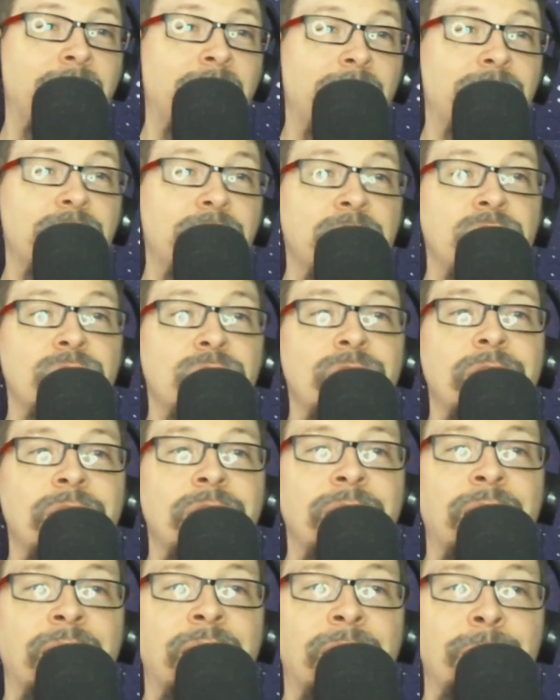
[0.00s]
Avengers
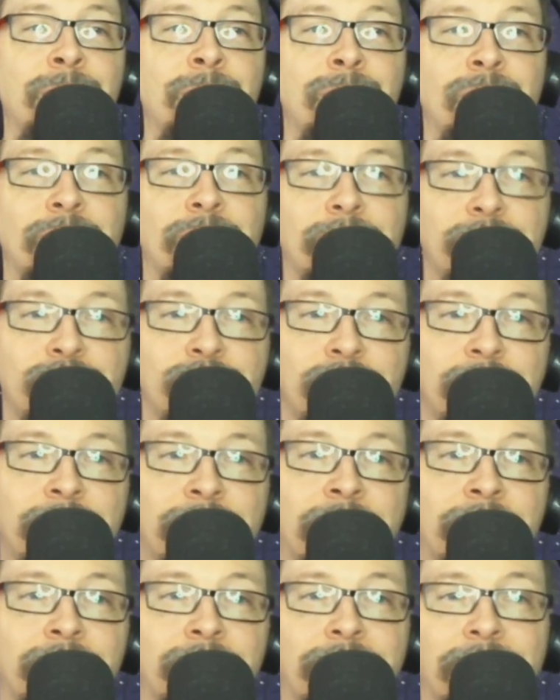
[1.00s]
Endgame's
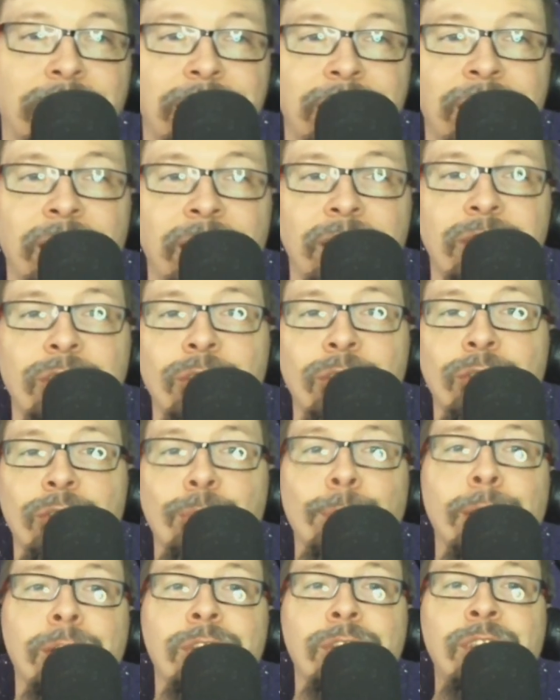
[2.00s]
shutout at the Oscars
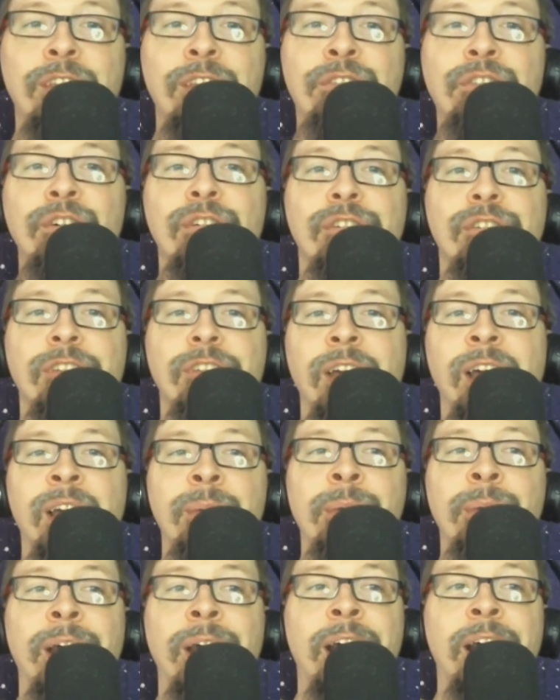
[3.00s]
marks the first
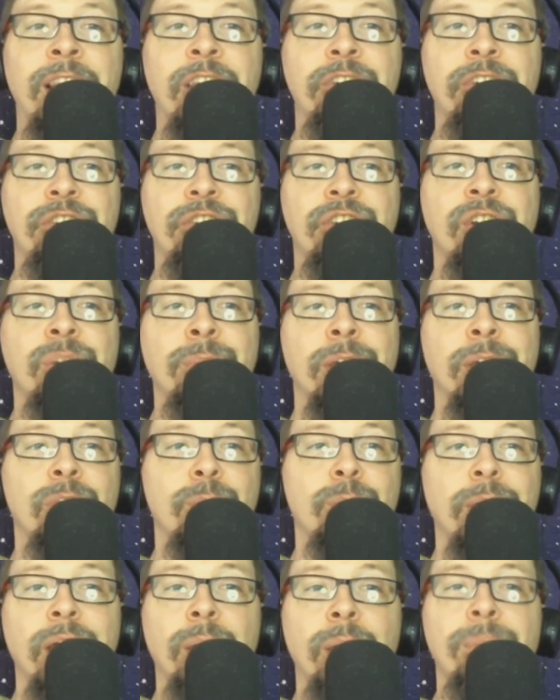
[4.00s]
time the film has
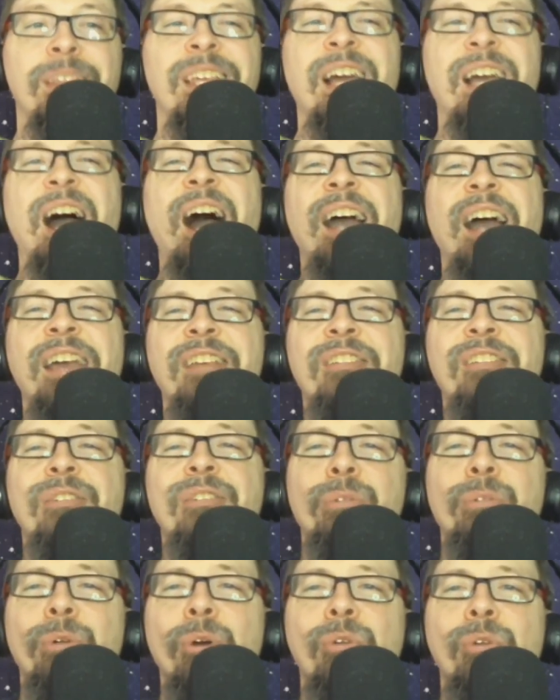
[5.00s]
become the highest
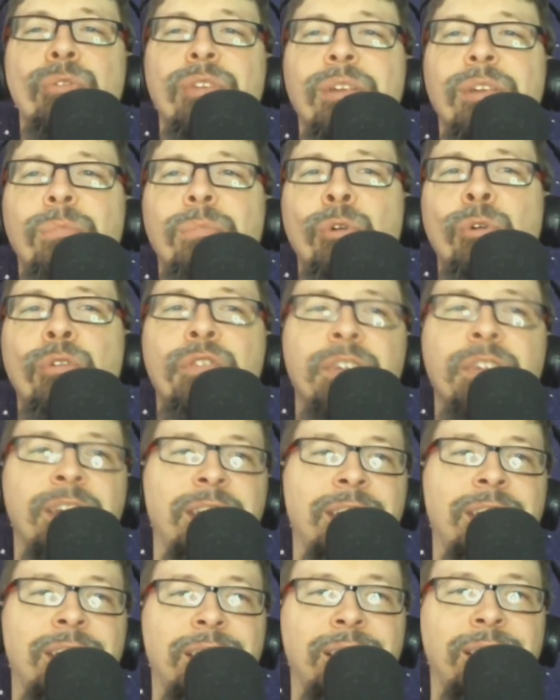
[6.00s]
grossing
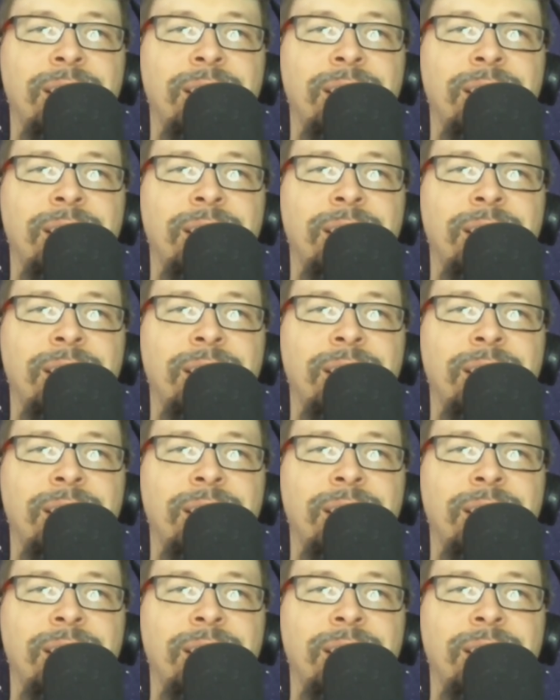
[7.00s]
movie